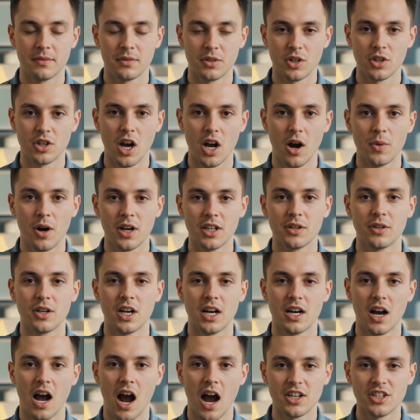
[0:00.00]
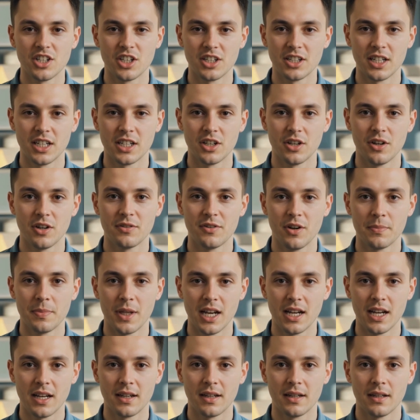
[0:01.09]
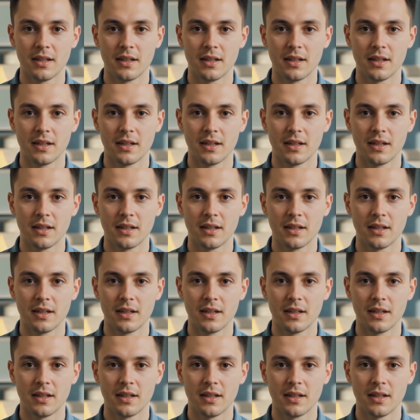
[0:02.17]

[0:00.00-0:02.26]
You know what you can consciously do for me?